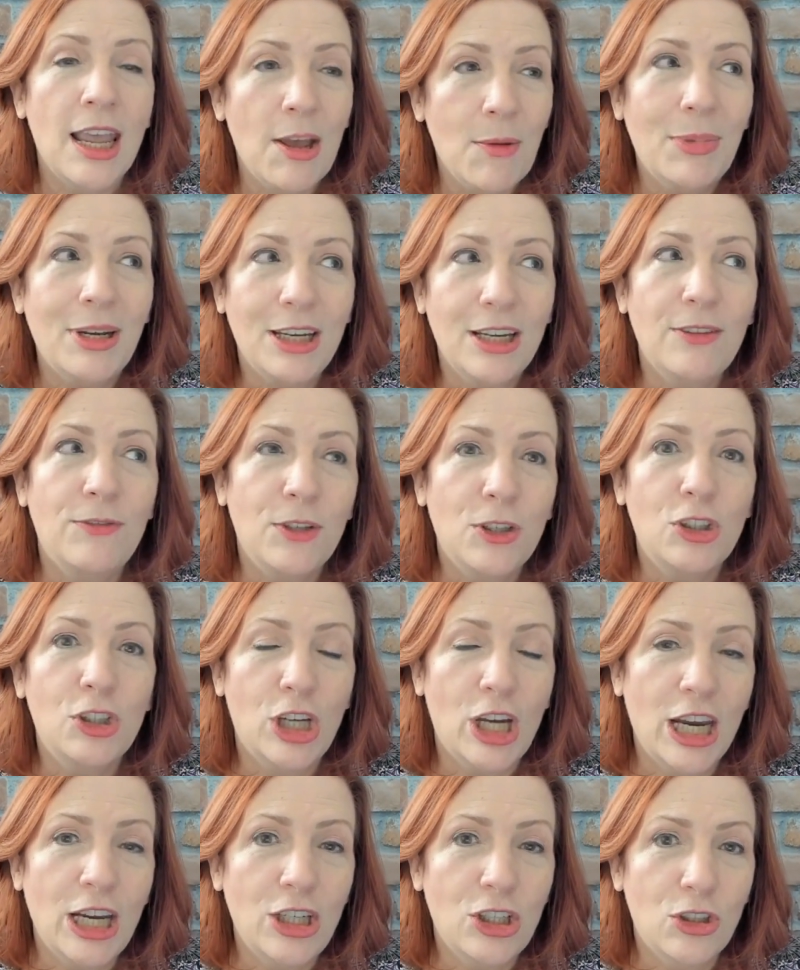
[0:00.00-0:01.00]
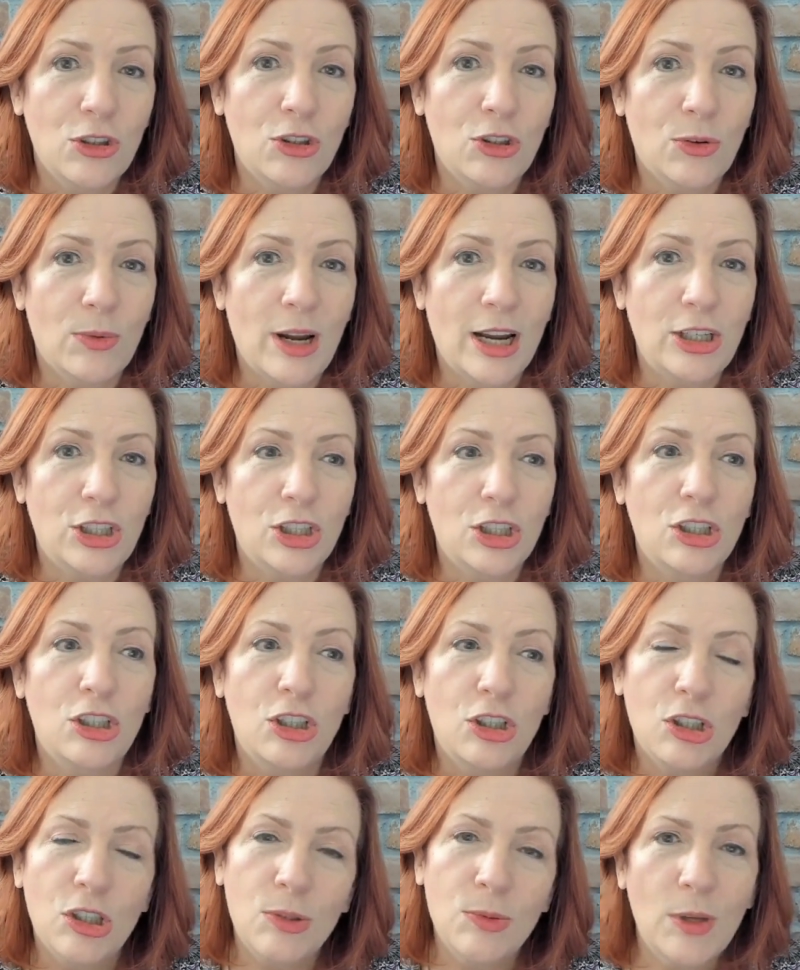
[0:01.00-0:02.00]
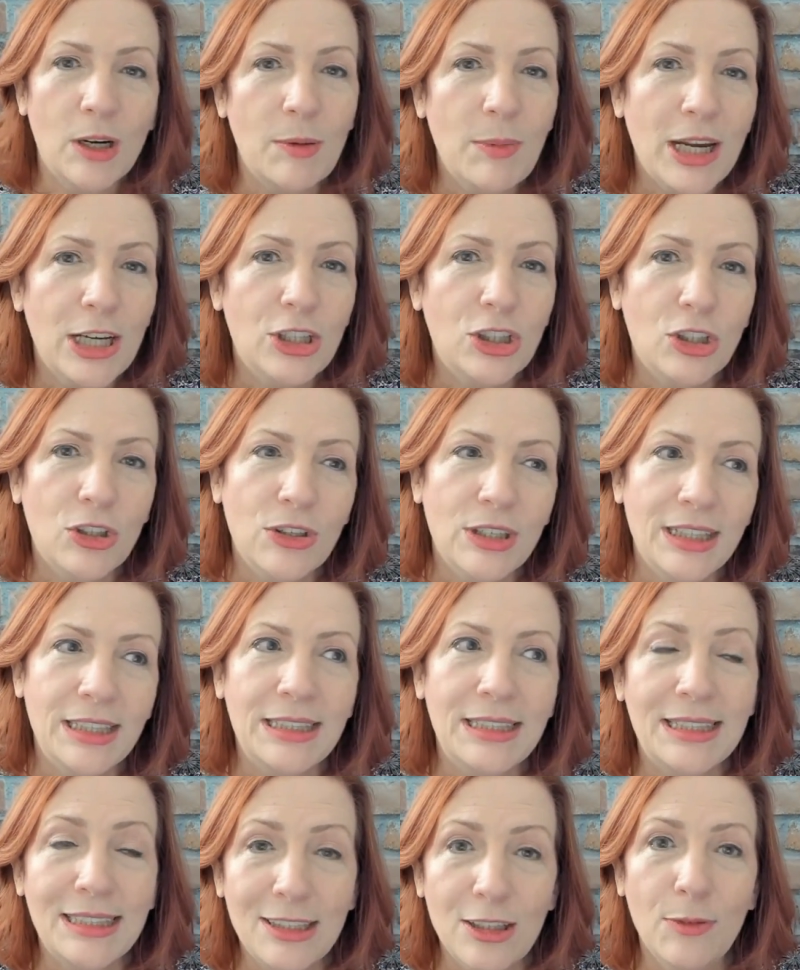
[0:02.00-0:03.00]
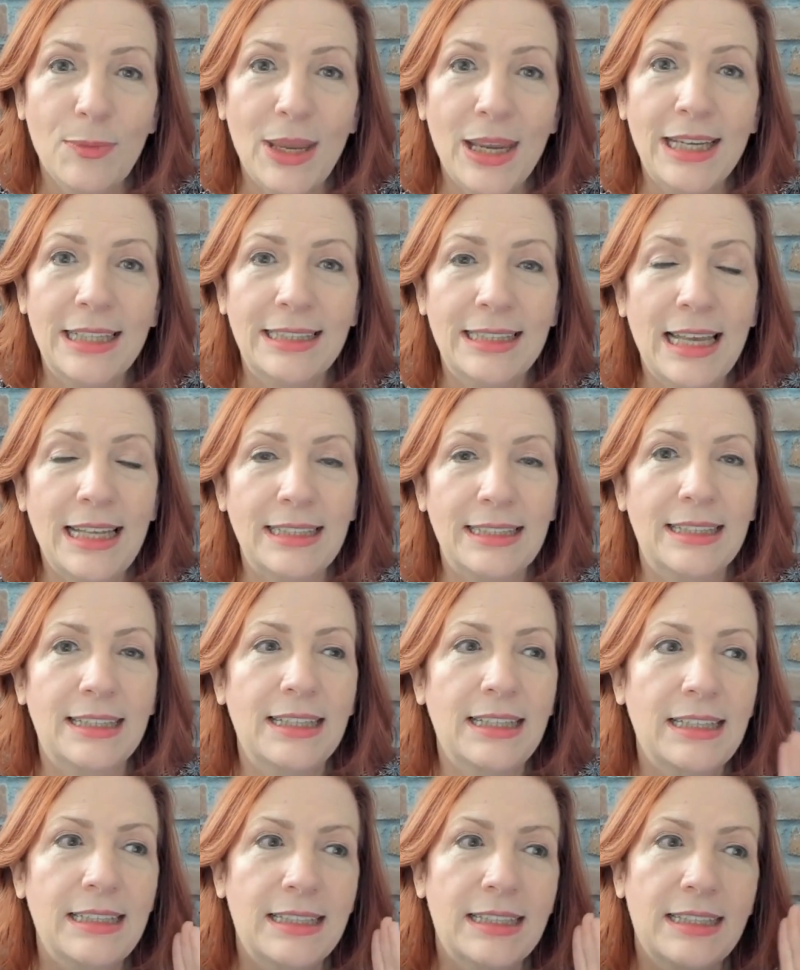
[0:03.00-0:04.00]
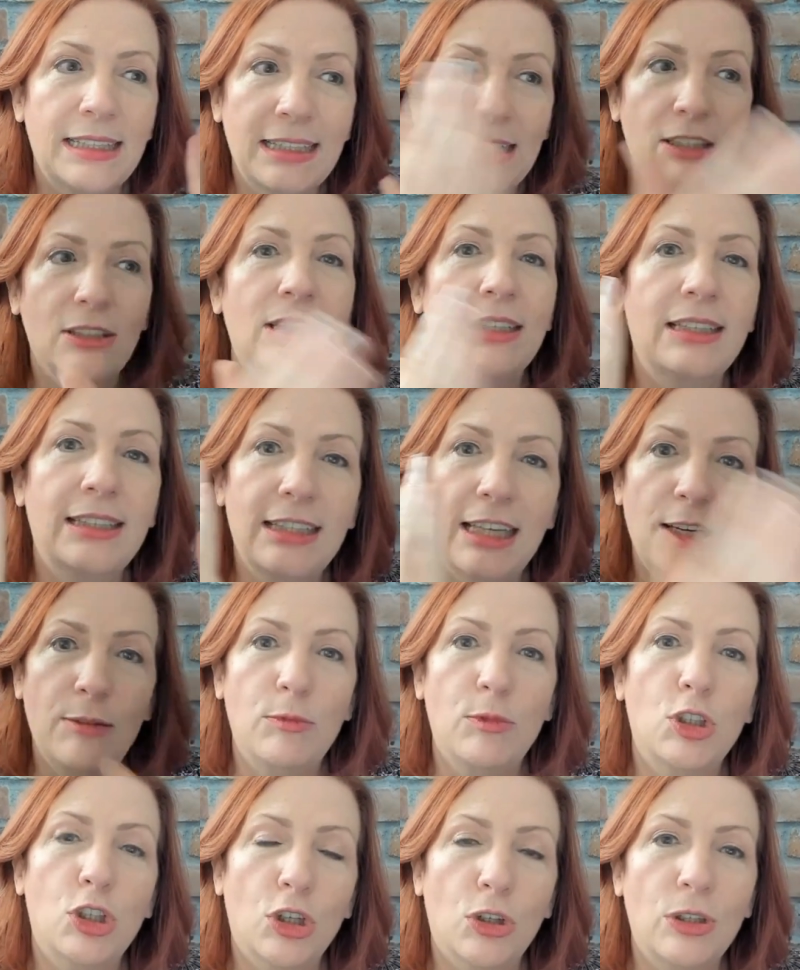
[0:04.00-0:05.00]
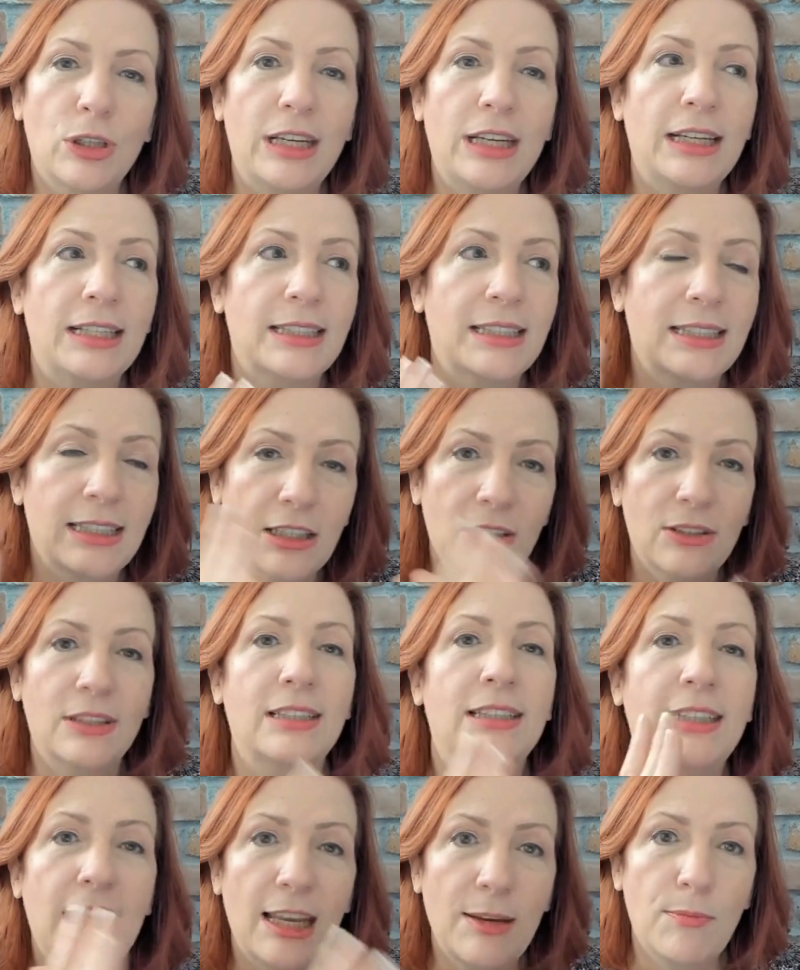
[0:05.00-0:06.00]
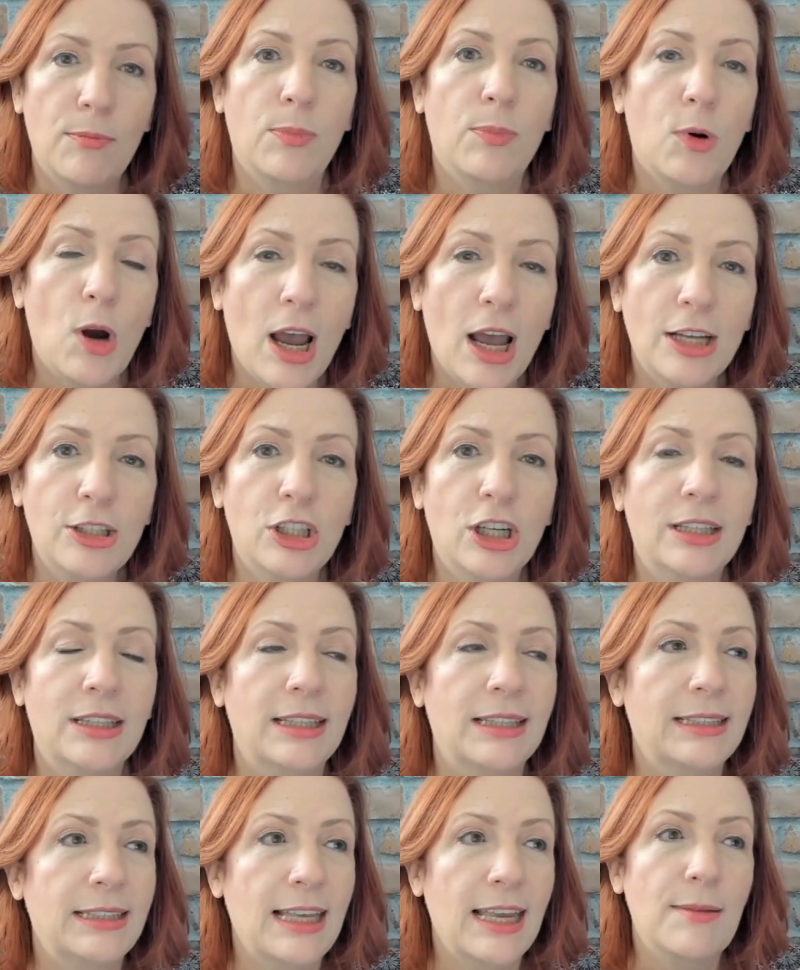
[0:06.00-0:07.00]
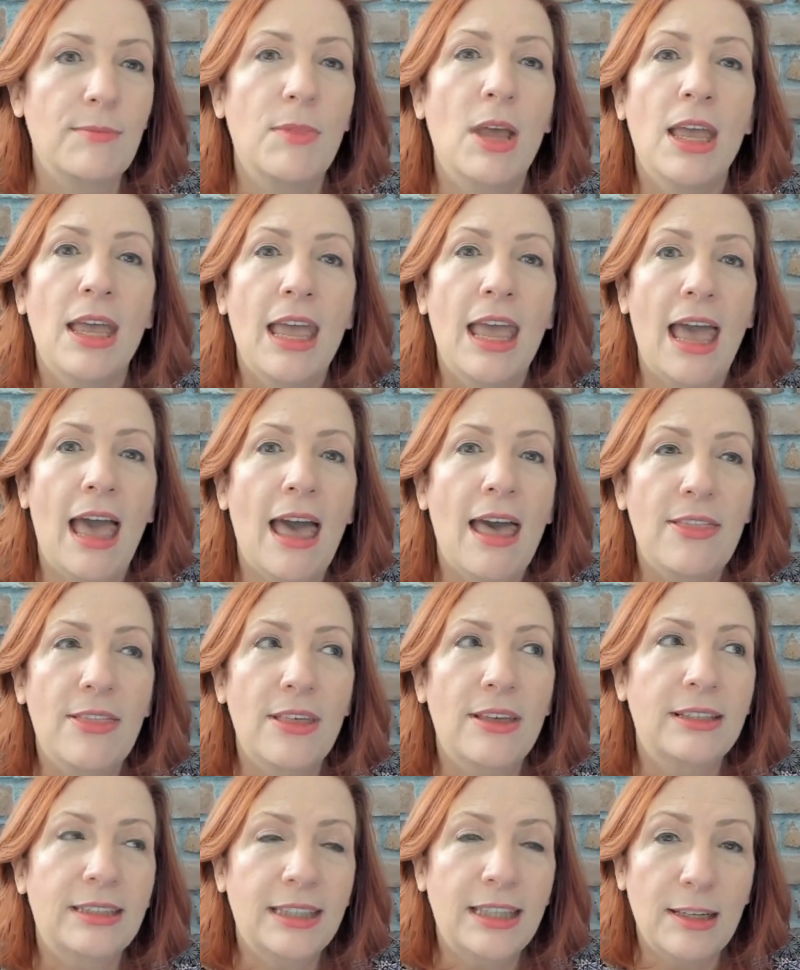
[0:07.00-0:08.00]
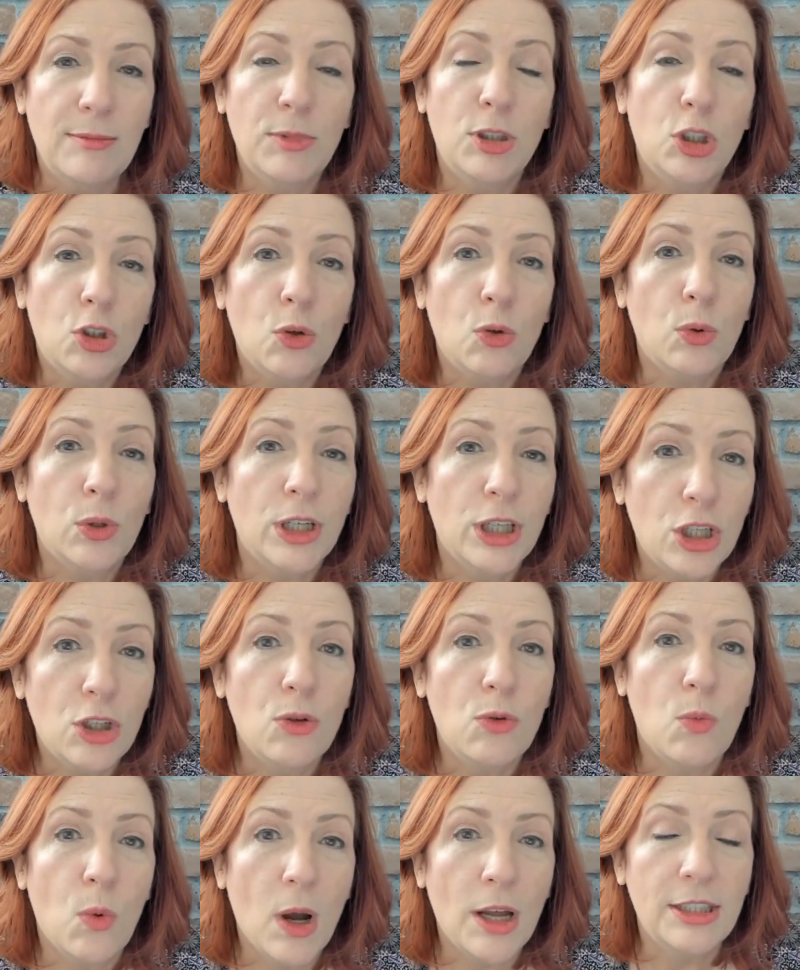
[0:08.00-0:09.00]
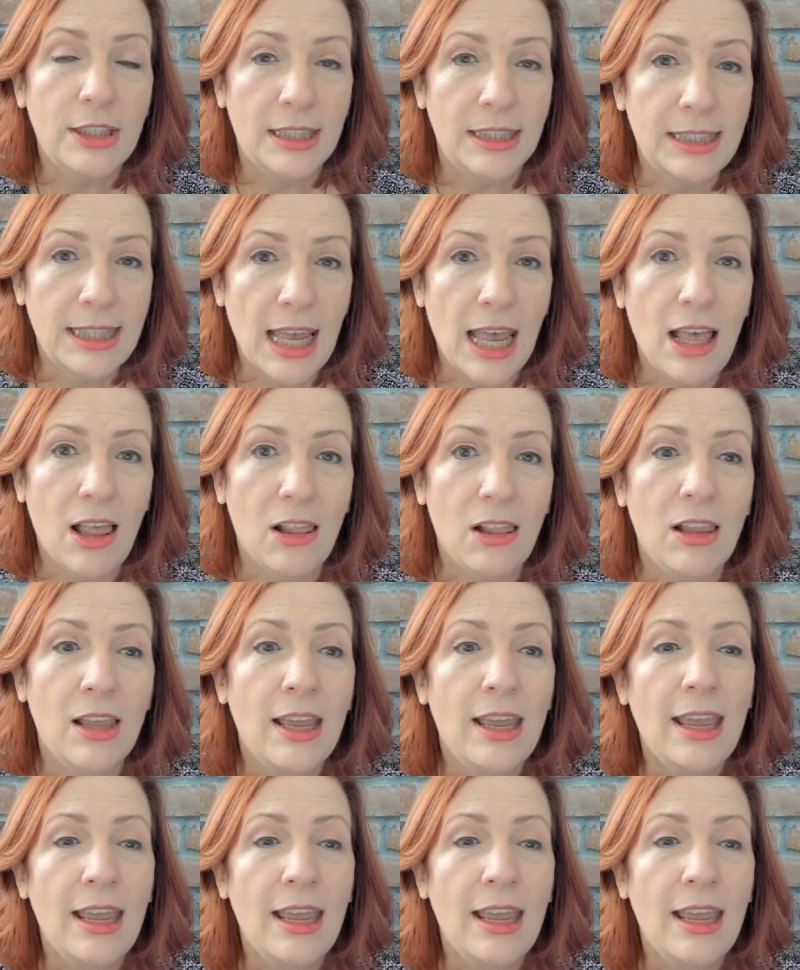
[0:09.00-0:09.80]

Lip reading: But if you change your direction, you just want to make sure that it still makes sense, that it's still the same journey, it's still the same project, the same story you want to tell.